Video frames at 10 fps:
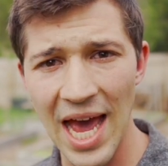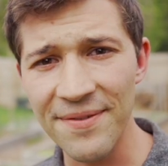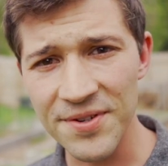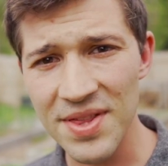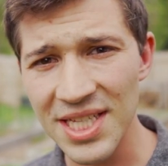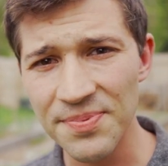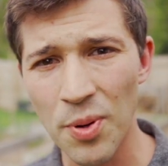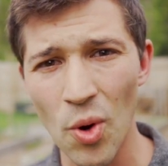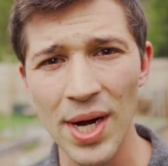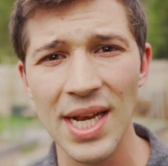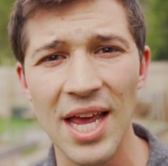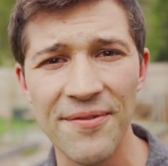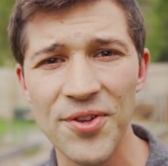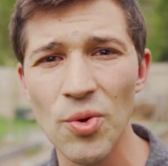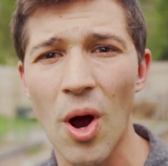After this point,
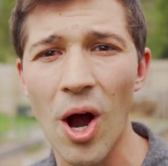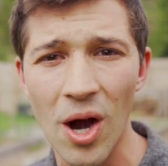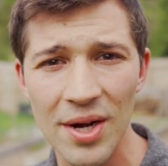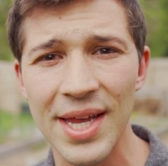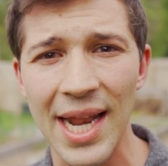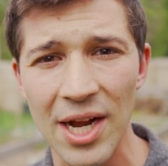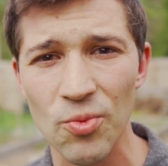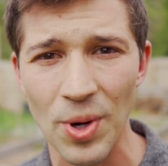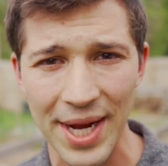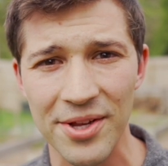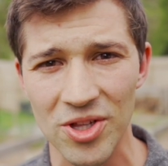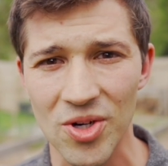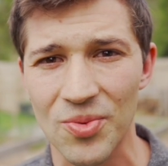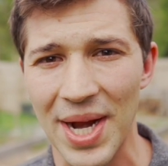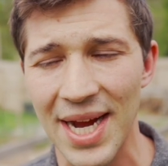if you are getting
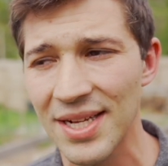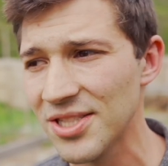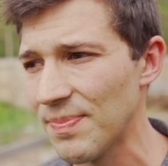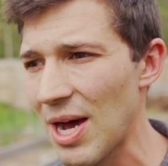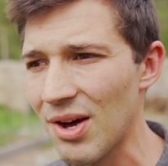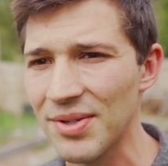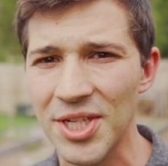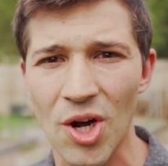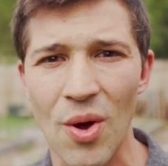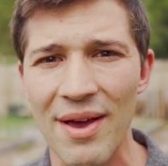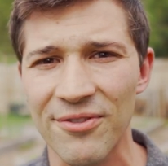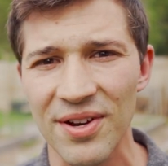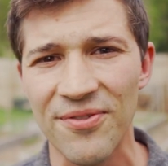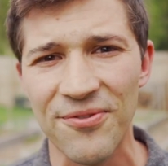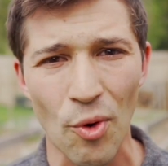regular rains about, you know,
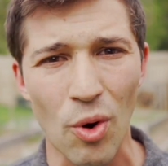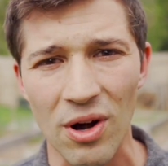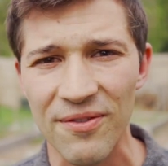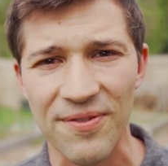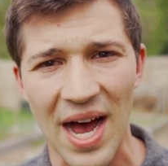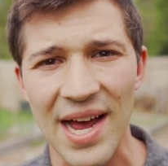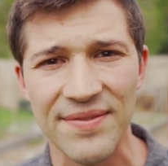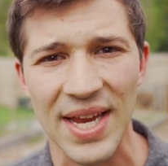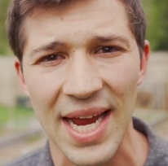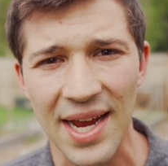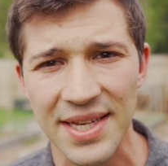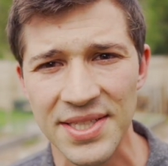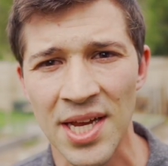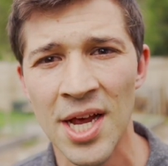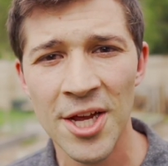every four or five days,